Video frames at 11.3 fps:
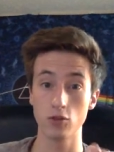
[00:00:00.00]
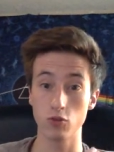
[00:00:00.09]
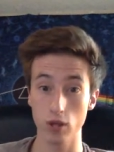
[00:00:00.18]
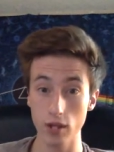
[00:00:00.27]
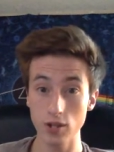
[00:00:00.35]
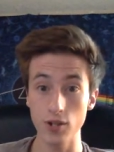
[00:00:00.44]

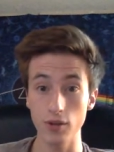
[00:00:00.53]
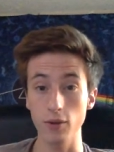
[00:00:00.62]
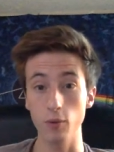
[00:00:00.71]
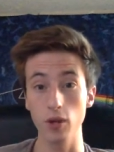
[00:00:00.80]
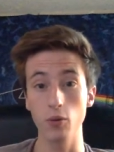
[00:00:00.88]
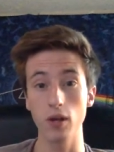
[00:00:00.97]
Traditionally,
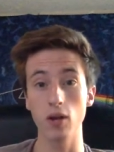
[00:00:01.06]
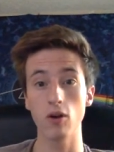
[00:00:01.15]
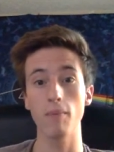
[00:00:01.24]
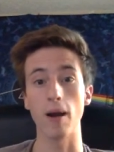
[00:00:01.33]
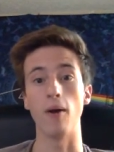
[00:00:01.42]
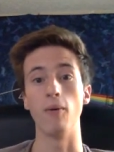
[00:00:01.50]
when you hear
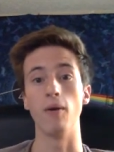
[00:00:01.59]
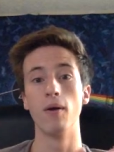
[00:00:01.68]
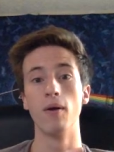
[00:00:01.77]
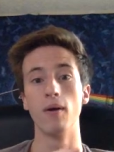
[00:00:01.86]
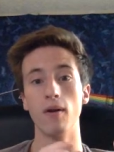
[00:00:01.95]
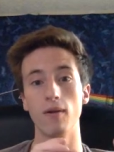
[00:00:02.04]
about
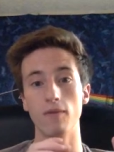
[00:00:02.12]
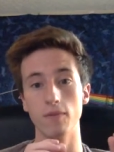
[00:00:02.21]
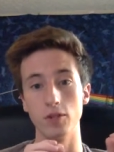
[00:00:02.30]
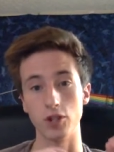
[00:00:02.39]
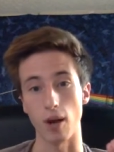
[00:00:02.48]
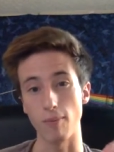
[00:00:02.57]

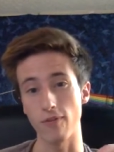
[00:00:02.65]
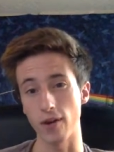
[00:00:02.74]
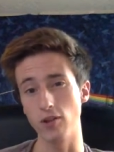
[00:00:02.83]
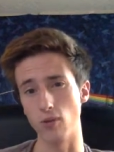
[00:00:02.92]
Shopify